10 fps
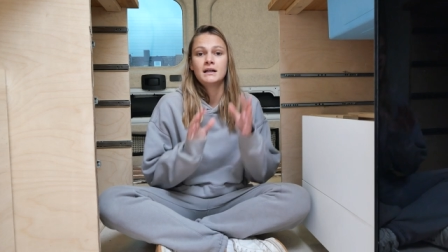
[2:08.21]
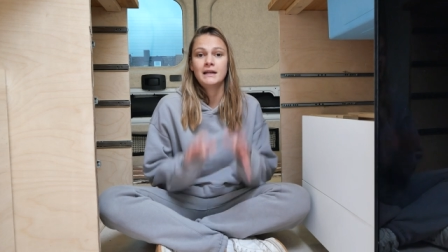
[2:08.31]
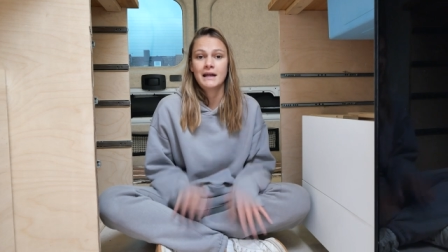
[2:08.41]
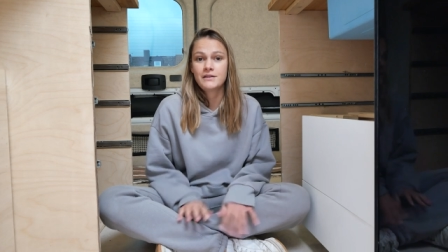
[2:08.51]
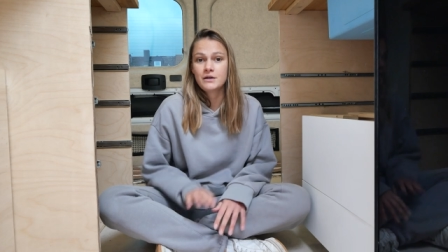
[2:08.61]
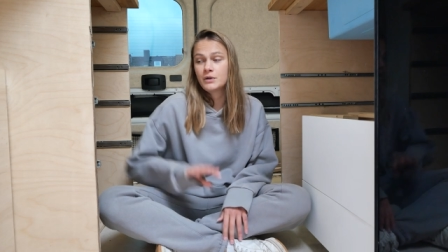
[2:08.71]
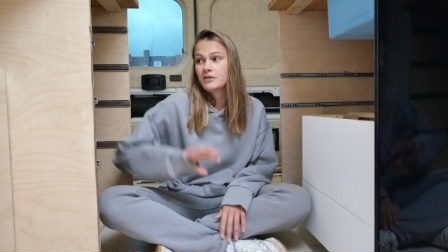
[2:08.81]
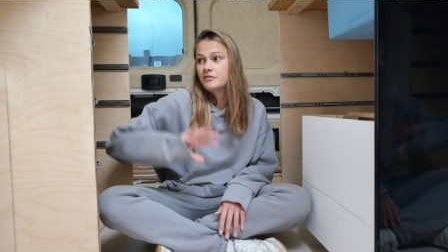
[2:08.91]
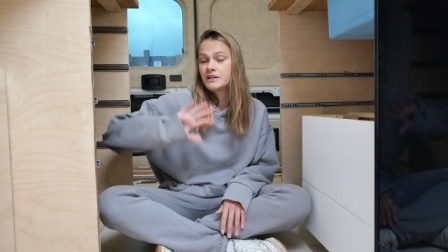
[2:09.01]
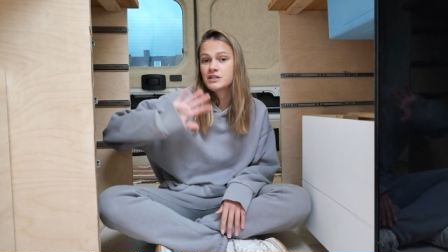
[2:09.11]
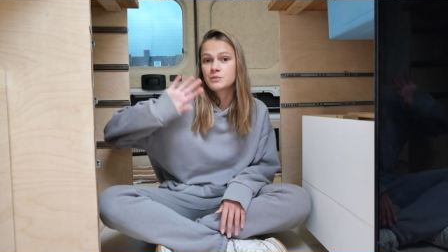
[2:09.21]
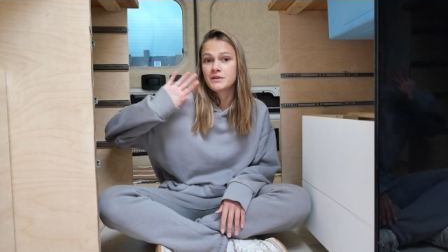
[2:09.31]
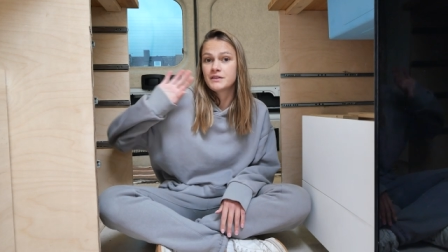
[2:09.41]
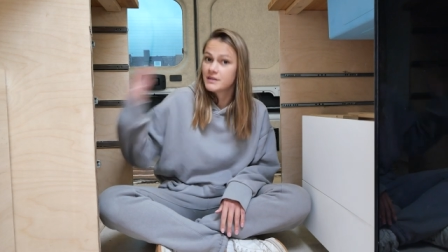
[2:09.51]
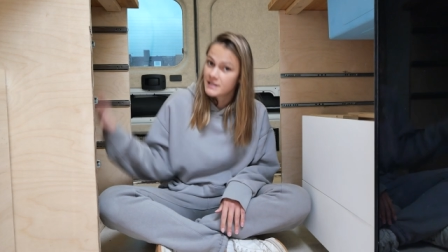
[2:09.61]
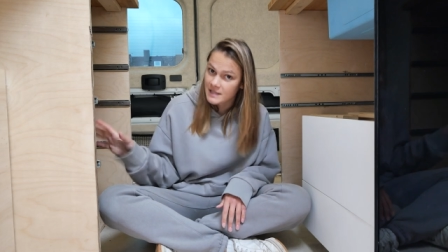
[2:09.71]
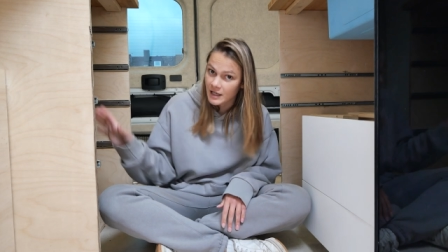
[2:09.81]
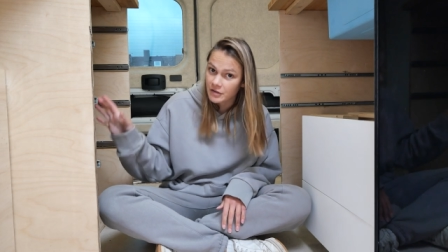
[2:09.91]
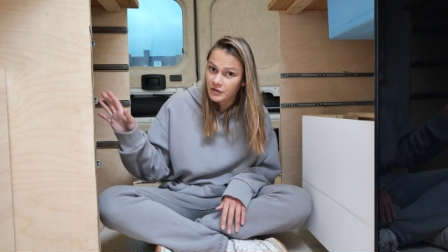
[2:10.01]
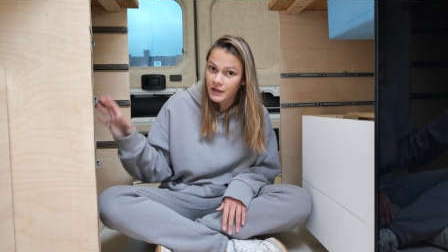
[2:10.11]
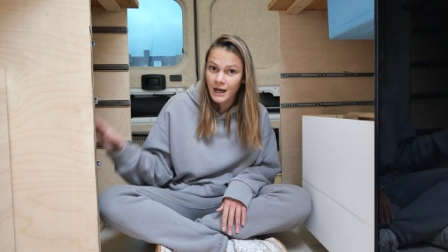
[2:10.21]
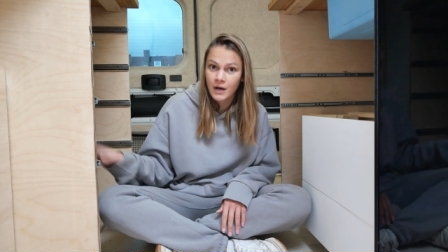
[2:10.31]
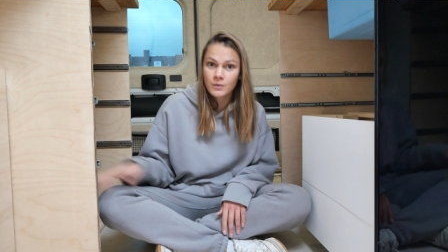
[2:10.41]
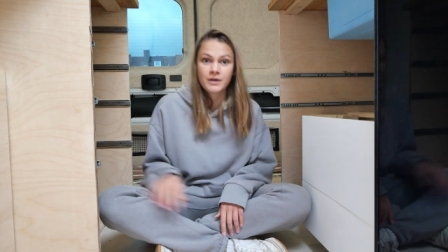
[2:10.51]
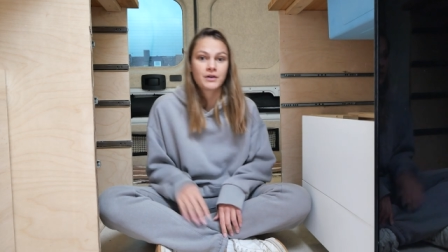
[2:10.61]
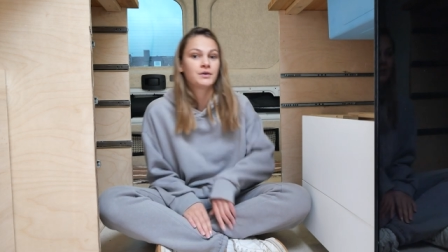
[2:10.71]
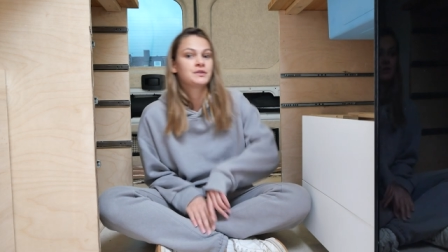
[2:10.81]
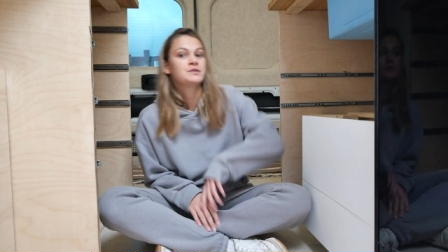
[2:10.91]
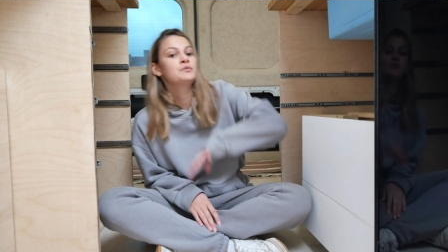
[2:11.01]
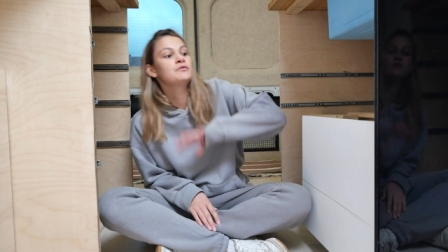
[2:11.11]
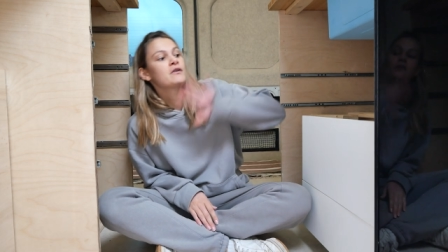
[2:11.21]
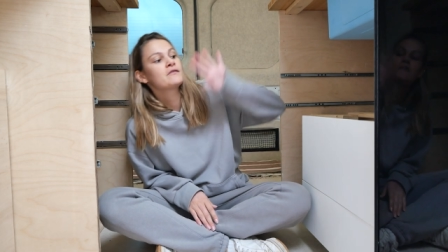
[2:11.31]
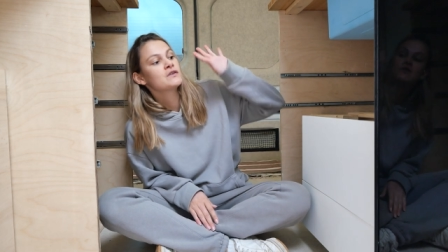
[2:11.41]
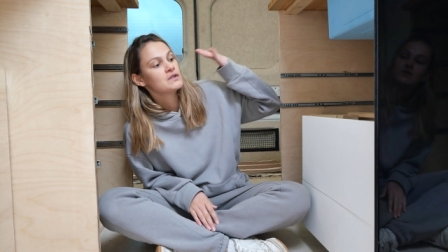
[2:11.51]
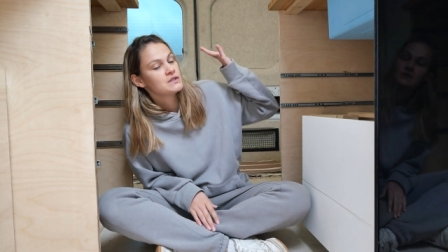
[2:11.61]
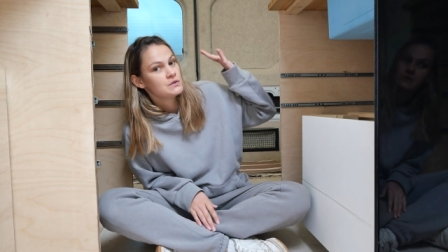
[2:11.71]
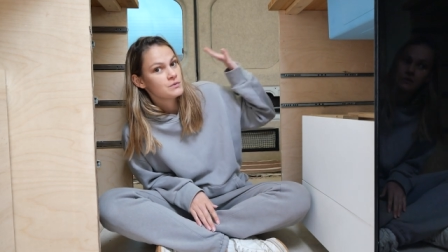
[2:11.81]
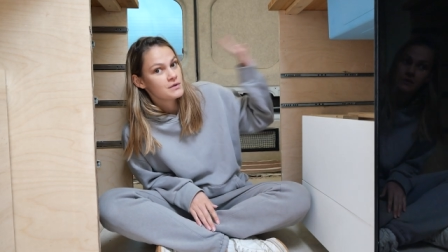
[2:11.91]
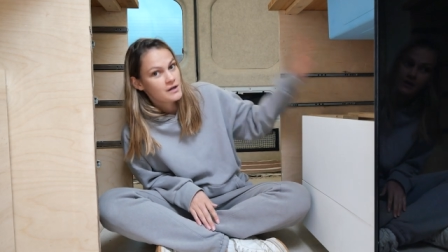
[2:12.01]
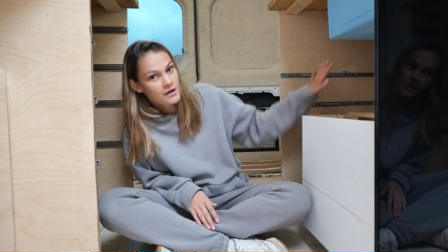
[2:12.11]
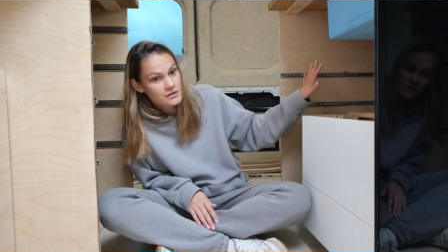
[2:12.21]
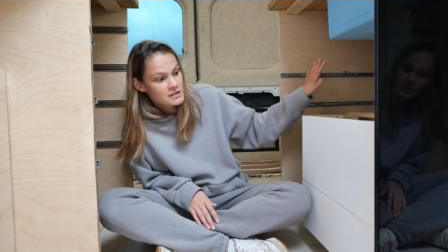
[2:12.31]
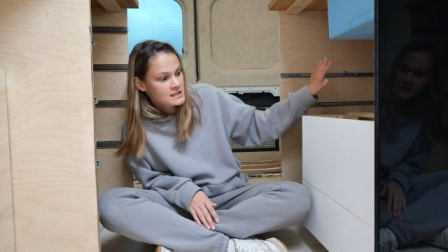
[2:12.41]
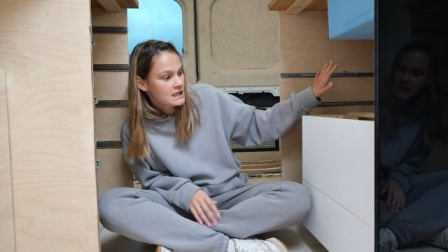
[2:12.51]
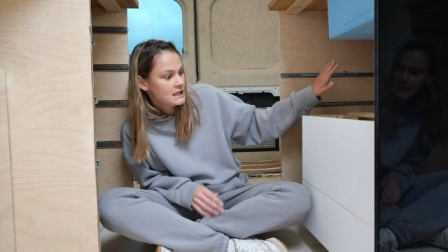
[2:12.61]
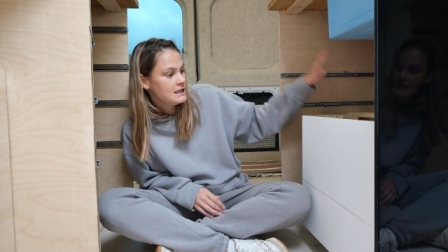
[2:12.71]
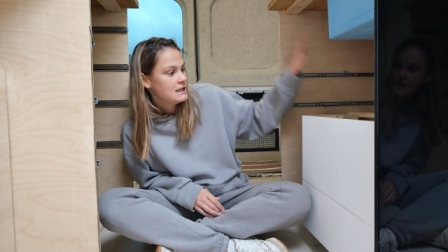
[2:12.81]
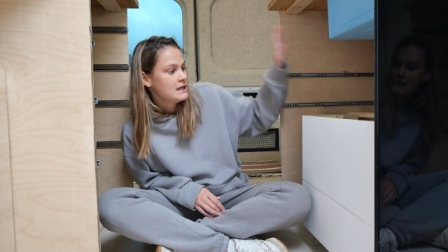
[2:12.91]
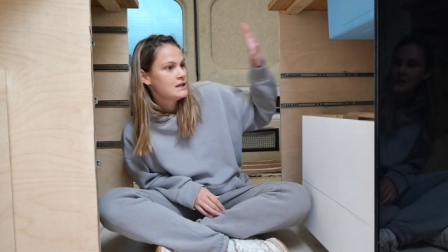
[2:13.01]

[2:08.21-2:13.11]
Now that we are finished with this side for now, we are going to move over to the other side.